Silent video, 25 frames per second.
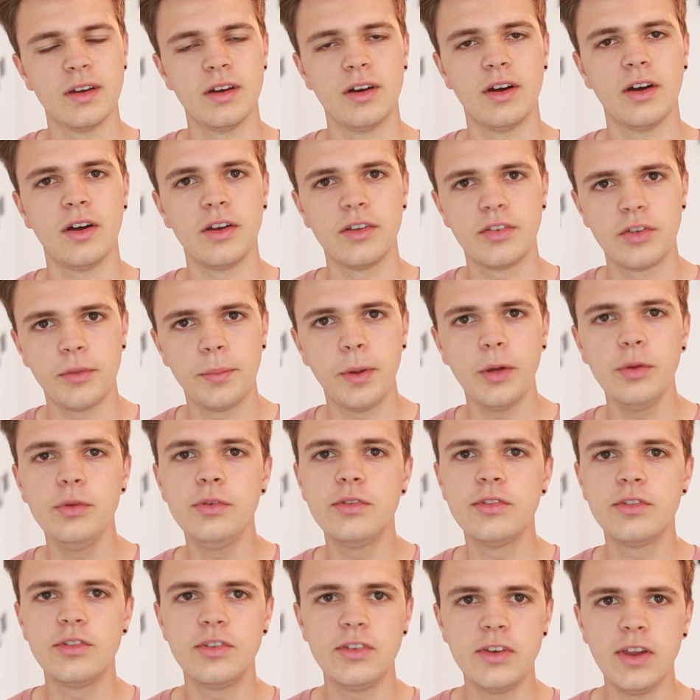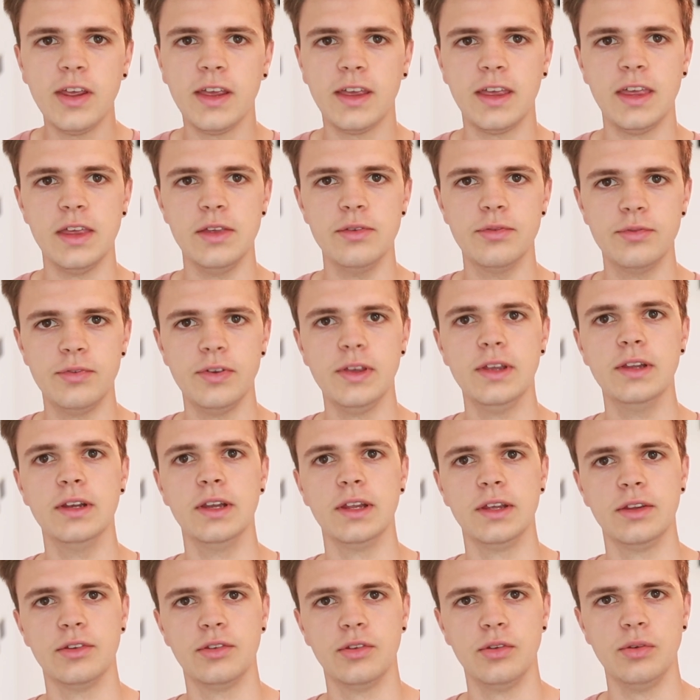I suppose, sticky
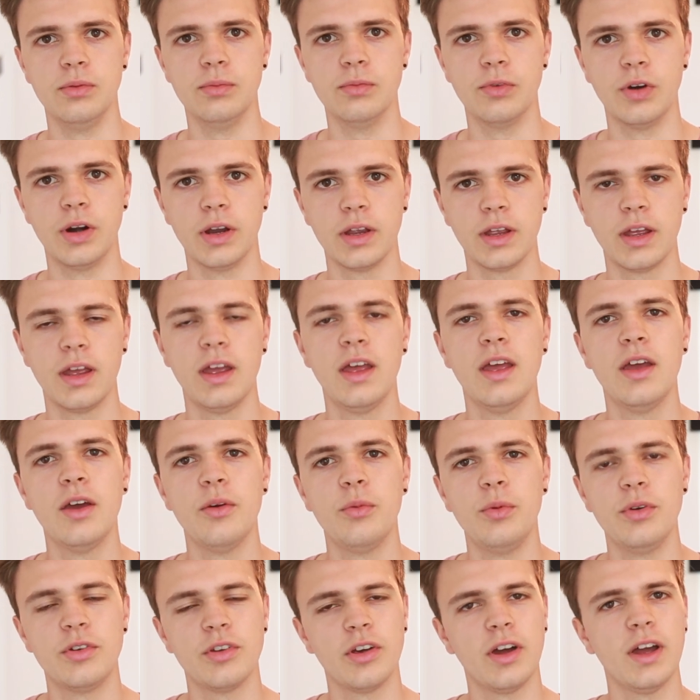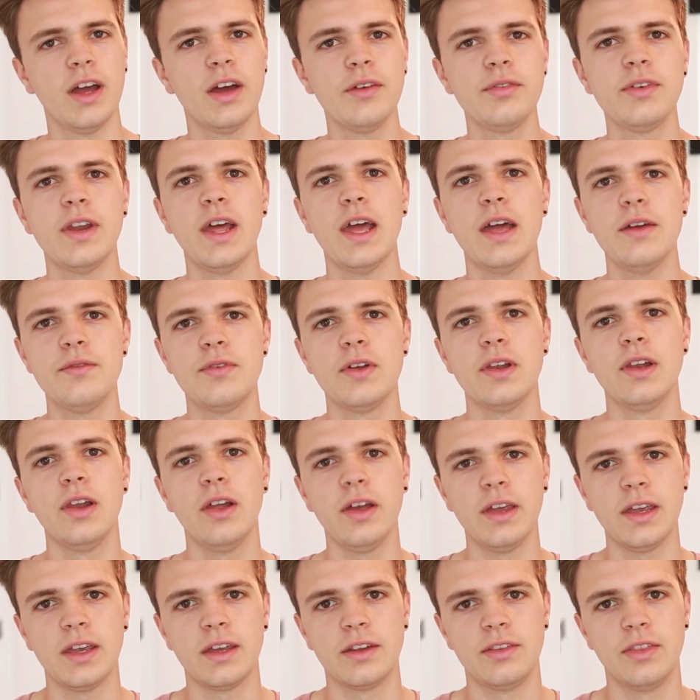feeling zoom ring, which I haven't ever
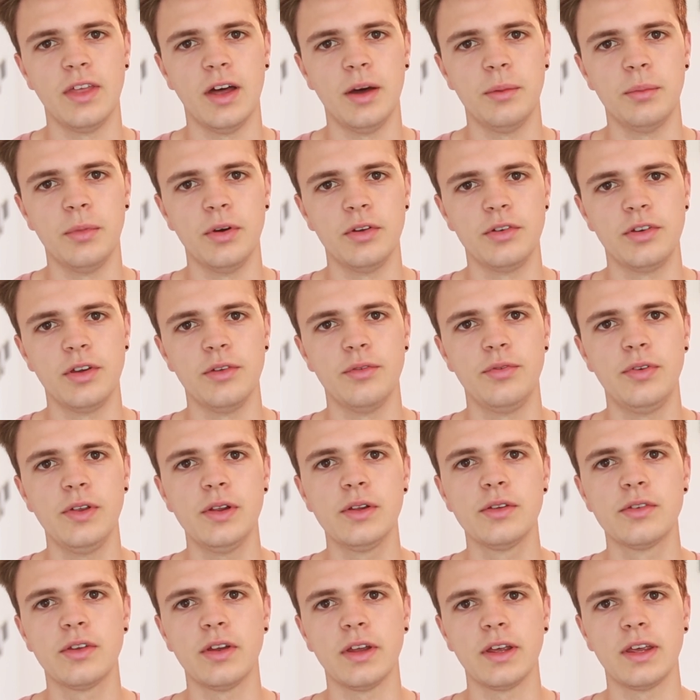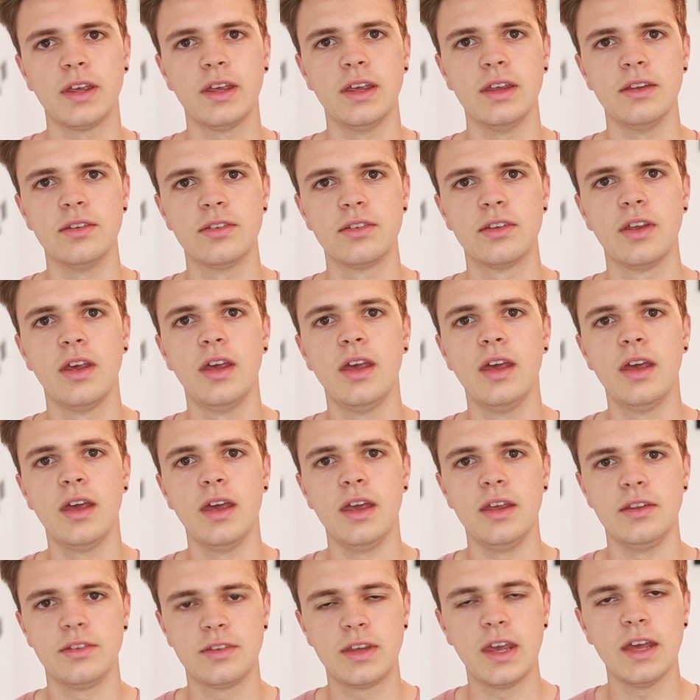liked that much. It feels like it's
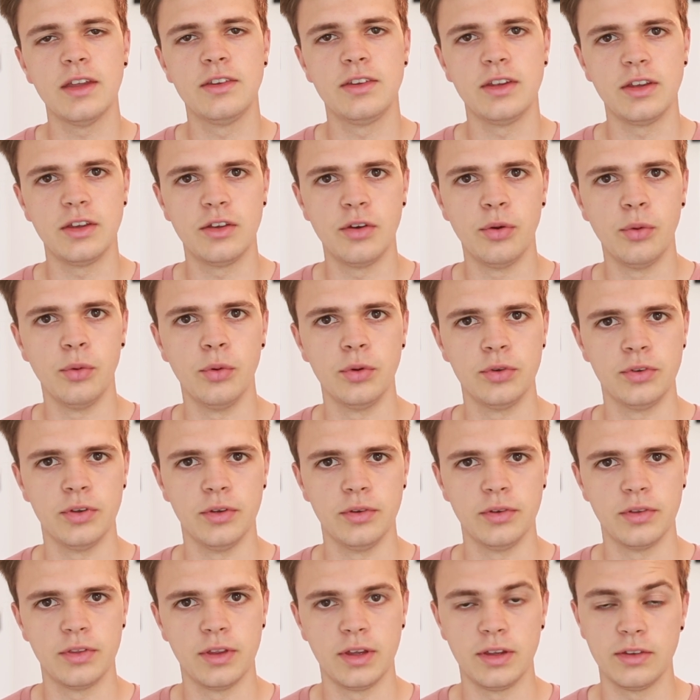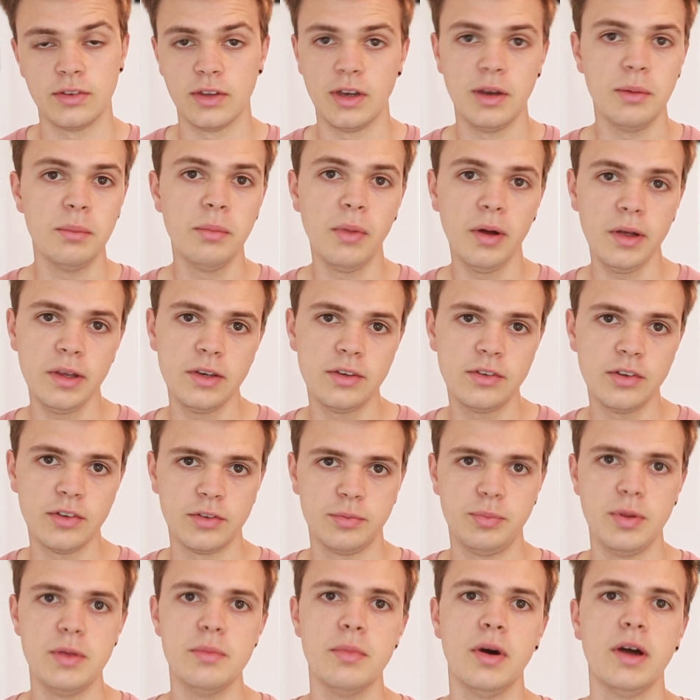getting caught on things, and it might
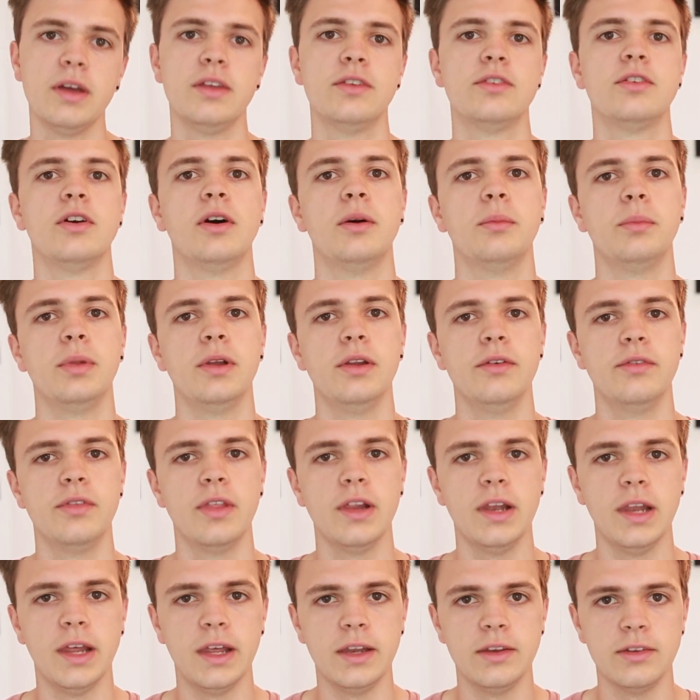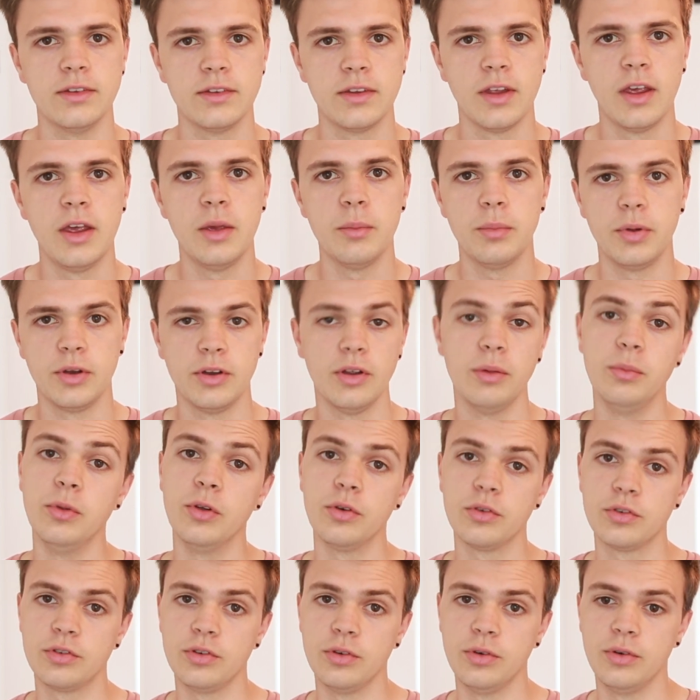just be my sample of the lens, but I'm
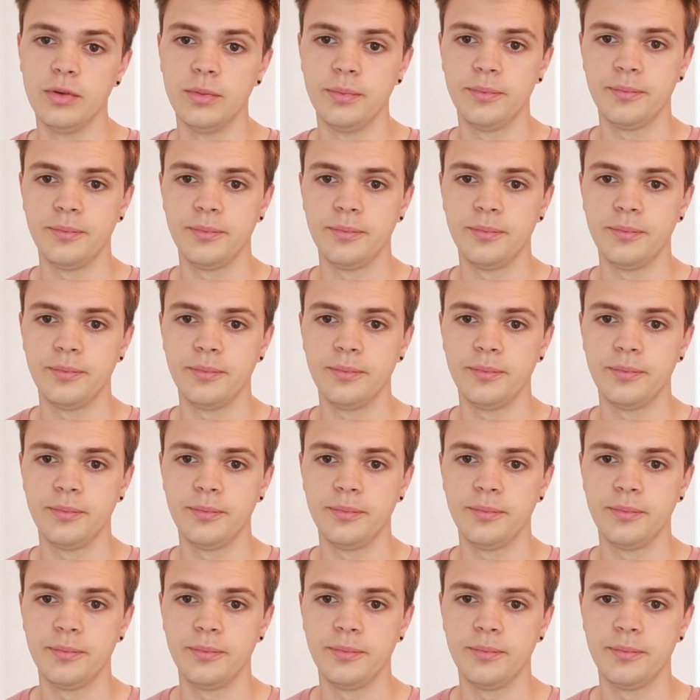not sure.